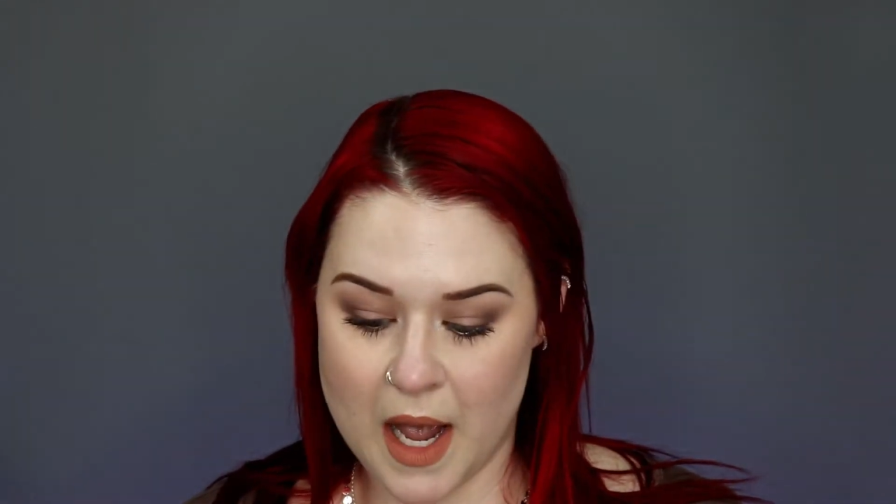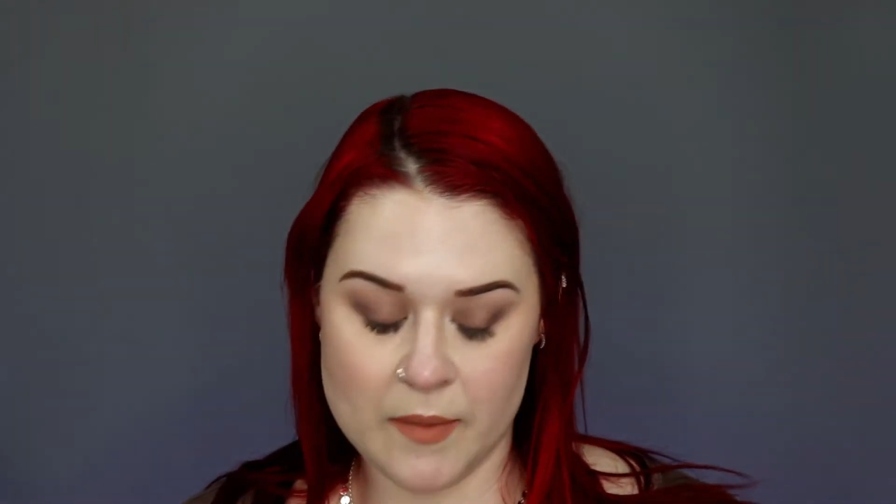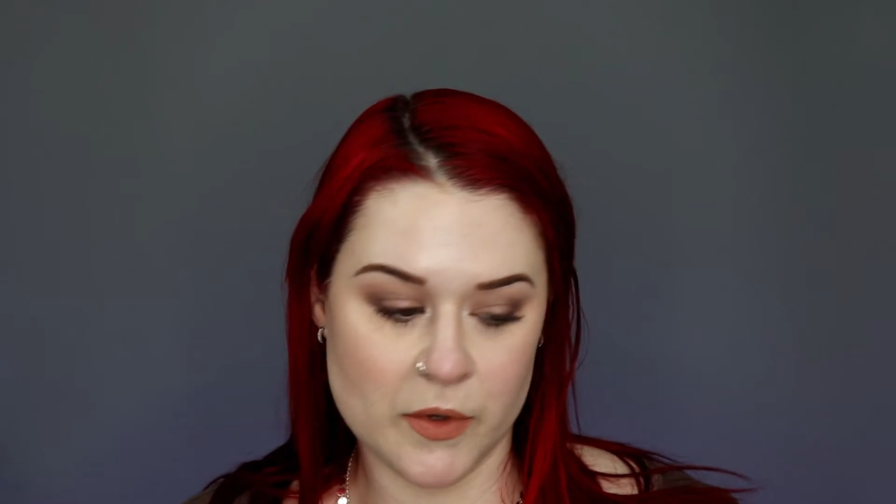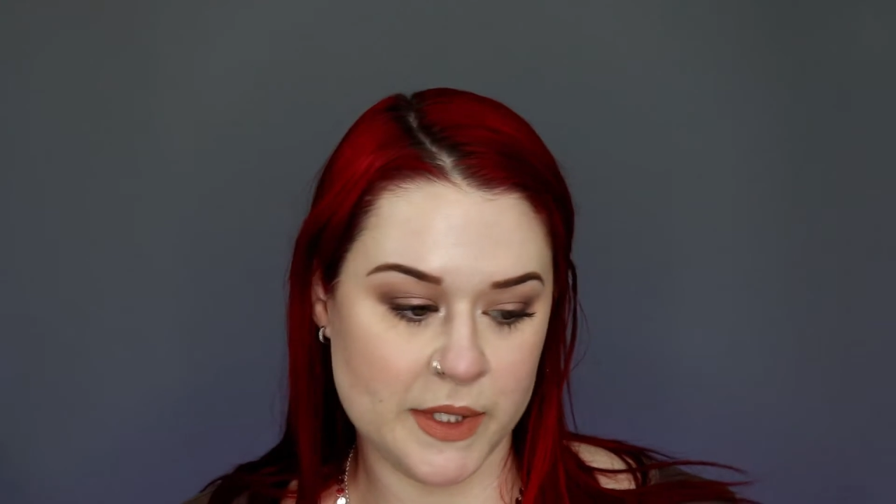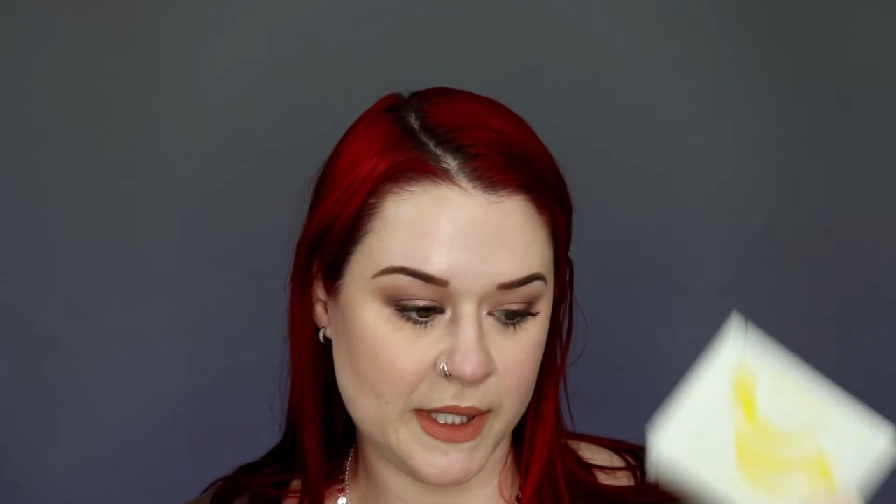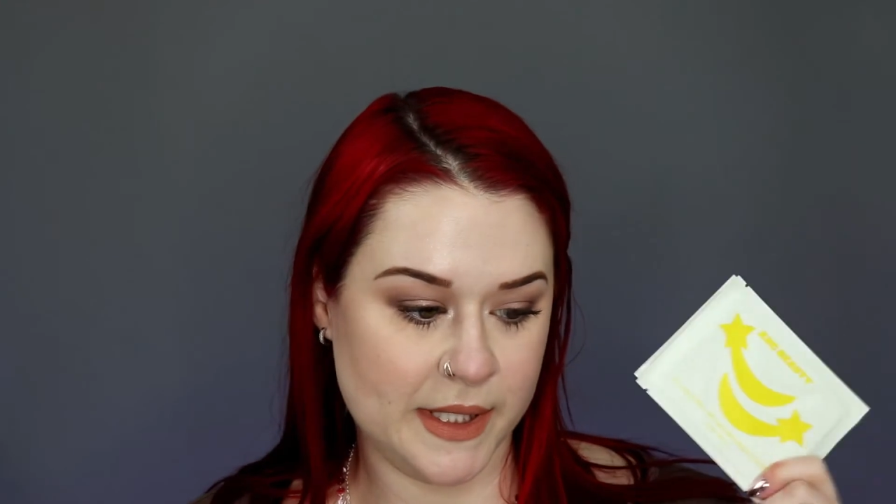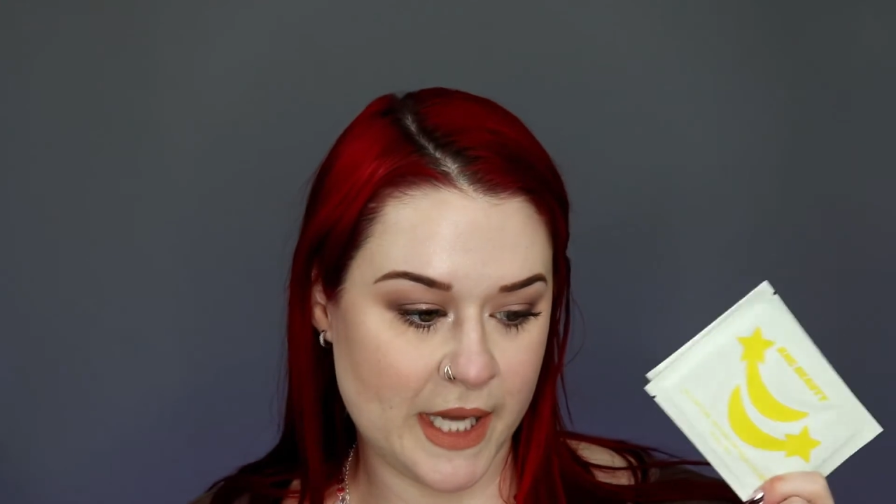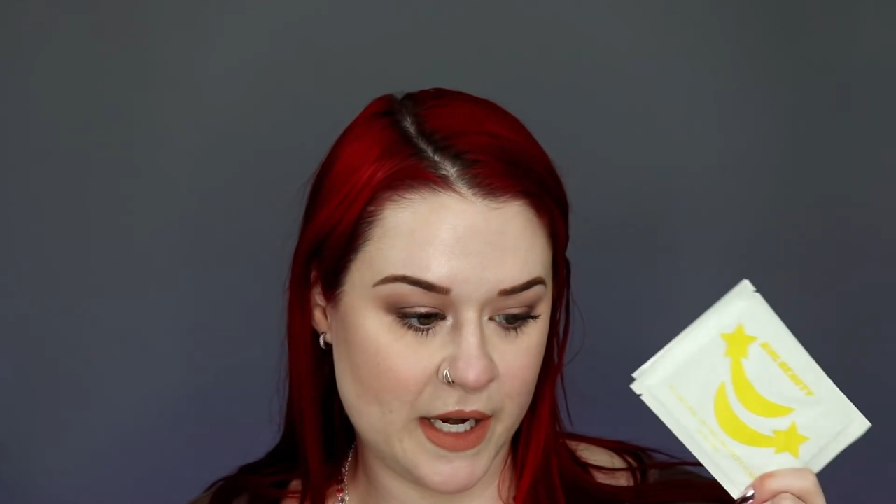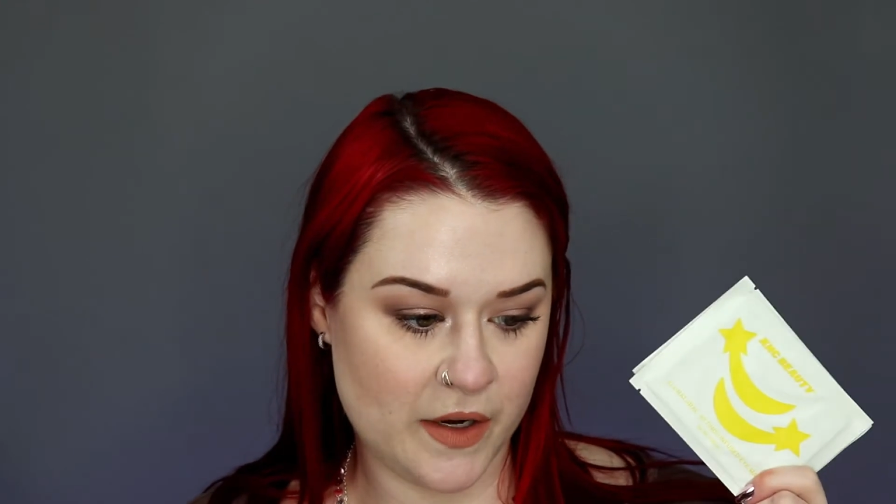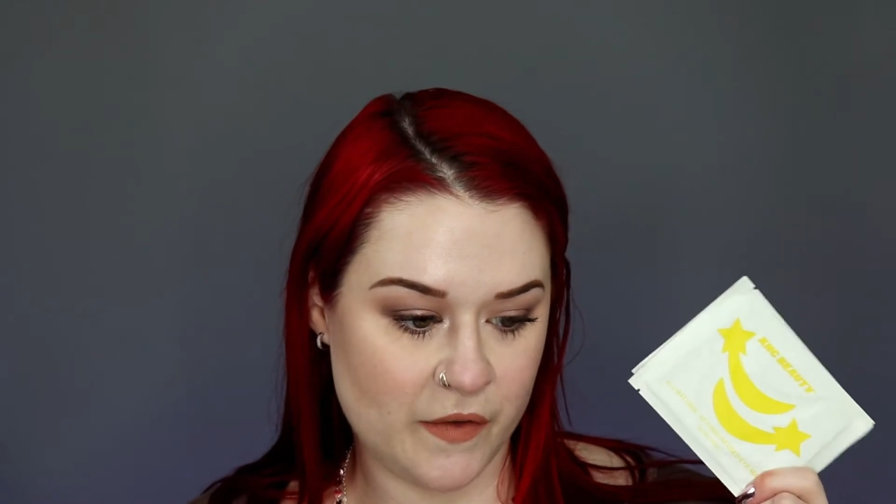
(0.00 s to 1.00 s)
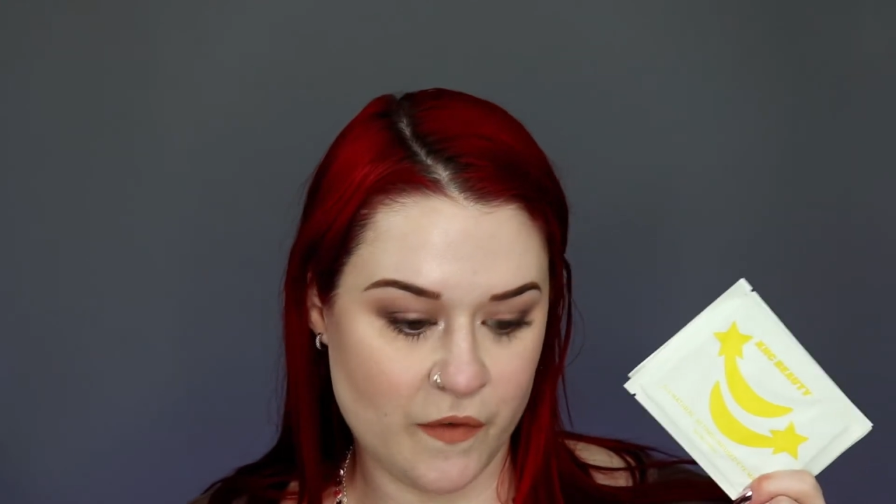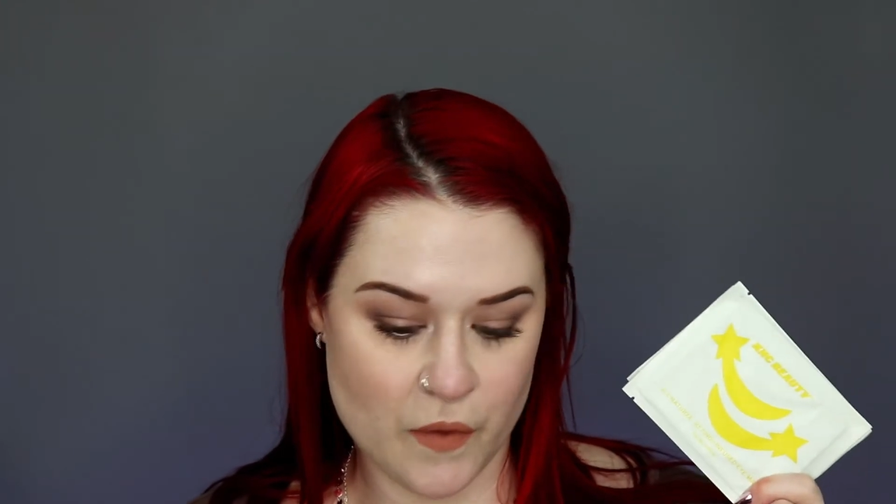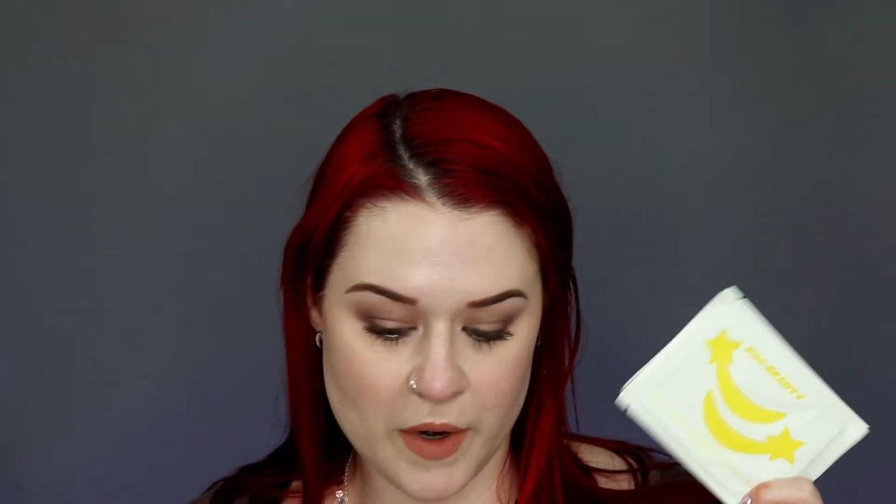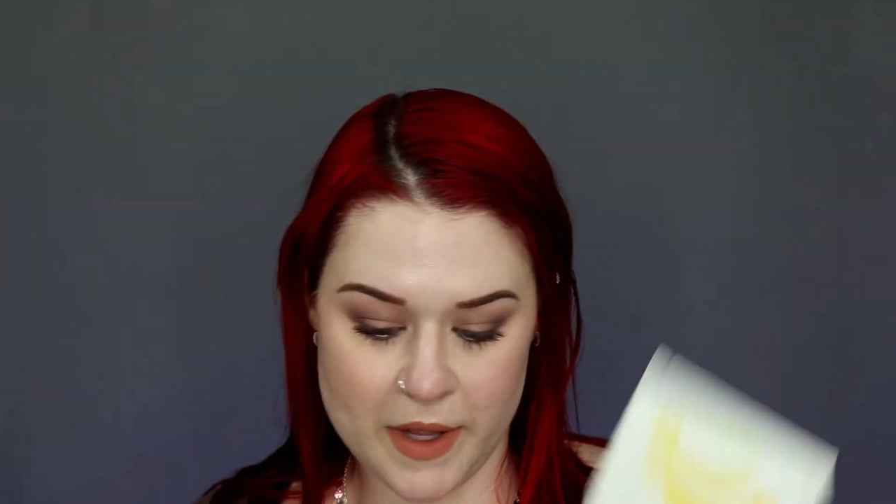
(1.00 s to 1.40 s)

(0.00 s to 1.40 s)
I'm most excited for